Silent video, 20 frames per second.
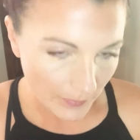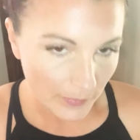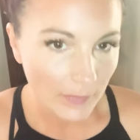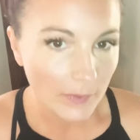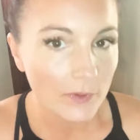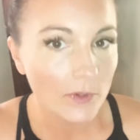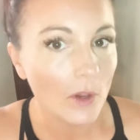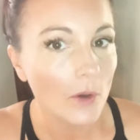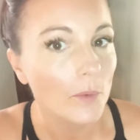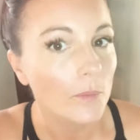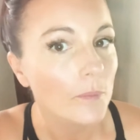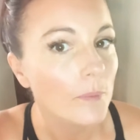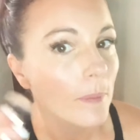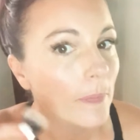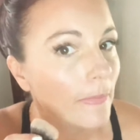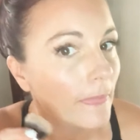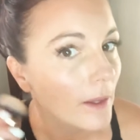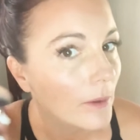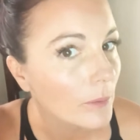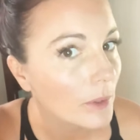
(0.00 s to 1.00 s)
So
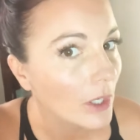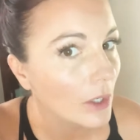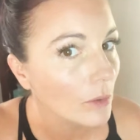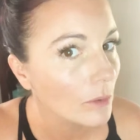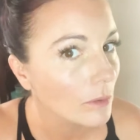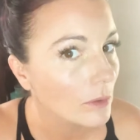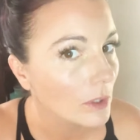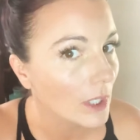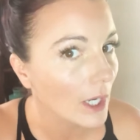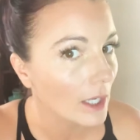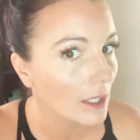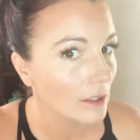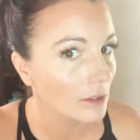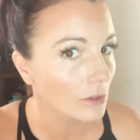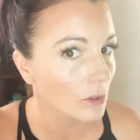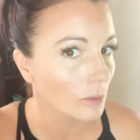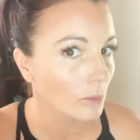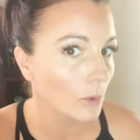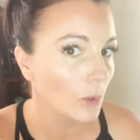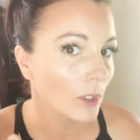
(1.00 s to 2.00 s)
here we go, got a
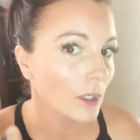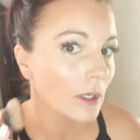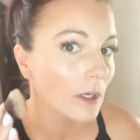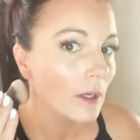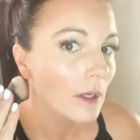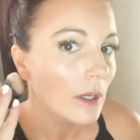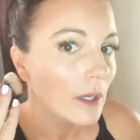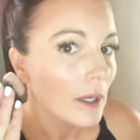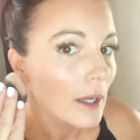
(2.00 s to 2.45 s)
little more.